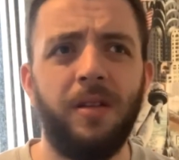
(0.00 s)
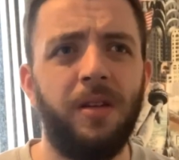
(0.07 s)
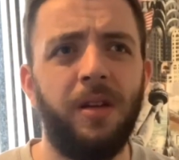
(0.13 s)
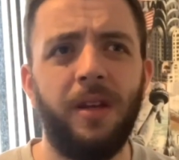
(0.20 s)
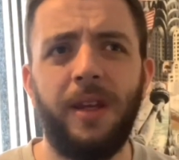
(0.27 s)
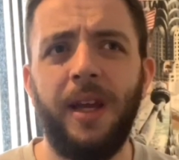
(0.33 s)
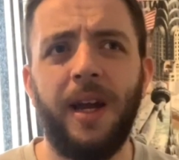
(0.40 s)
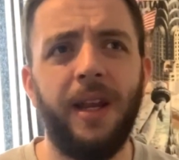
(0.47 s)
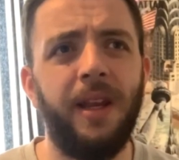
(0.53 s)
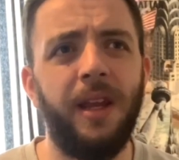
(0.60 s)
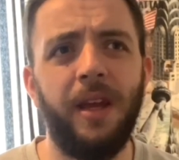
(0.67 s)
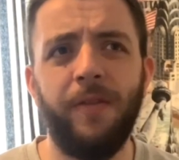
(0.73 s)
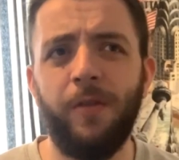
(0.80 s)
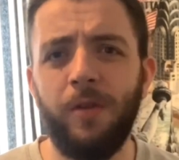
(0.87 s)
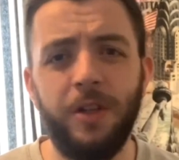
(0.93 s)
Gary
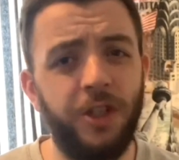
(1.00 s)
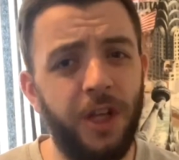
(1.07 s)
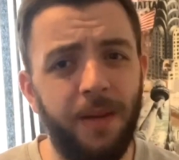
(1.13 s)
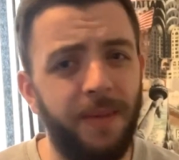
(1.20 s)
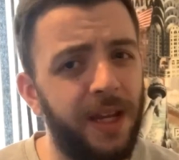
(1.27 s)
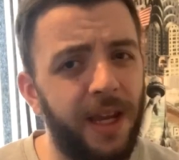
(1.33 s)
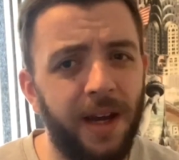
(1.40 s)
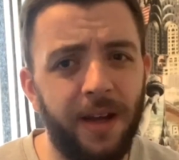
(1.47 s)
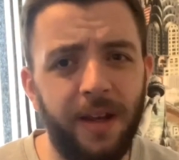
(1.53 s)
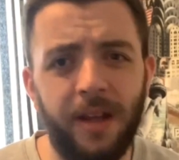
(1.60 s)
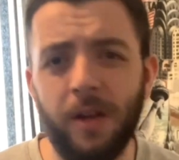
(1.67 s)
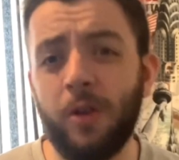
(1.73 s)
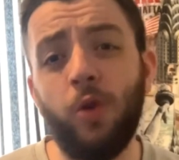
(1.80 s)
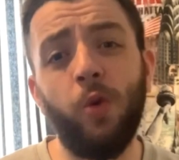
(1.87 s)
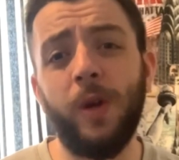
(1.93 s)
Neville and Jamie Carragher
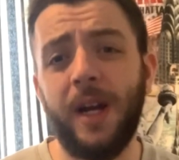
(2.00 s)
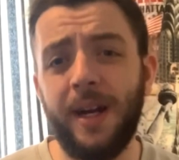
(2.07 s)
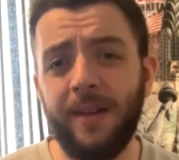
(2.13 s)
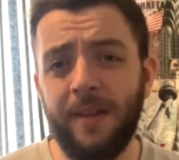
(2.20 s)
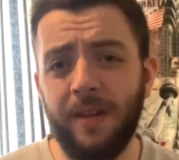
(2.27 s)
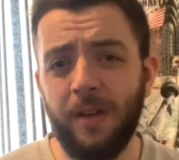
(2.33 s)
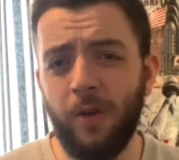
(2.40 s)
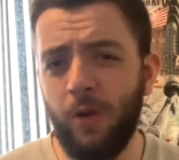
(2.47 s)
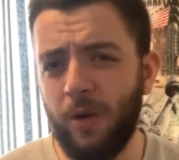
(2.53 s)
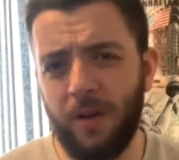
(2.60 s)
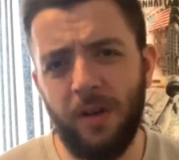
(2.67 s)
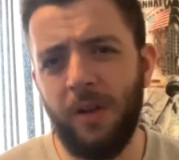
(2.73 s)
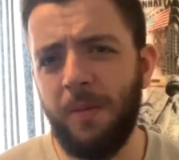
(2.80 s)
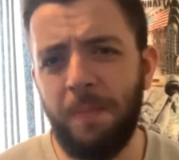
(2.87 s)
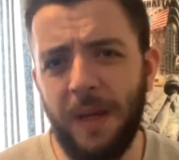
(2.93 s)
going at it, who are now
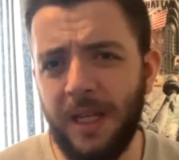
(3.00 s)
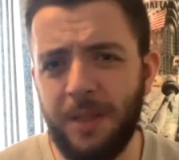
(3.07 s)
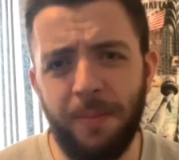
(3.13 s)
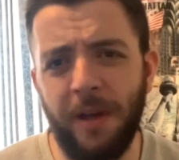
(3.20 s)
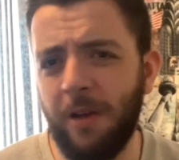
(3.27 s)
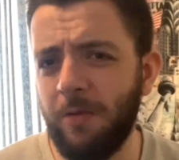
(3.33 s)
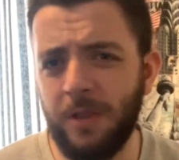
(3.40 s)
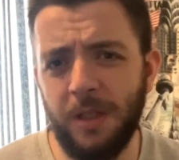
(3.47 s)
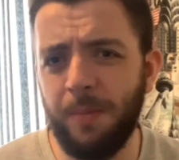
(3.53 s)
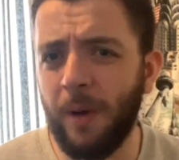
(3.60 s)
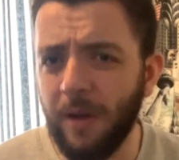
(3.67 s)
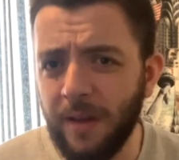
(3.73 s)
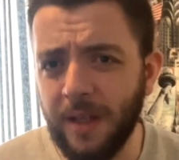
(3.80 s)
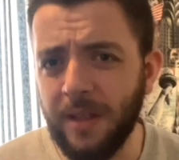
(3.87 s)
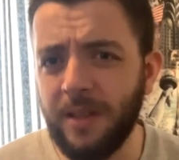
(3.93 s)
best pals as
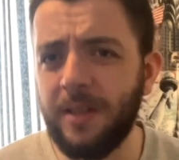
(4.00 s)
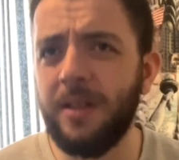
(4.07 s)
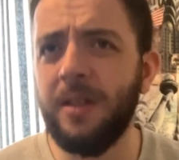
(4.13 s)
pundits.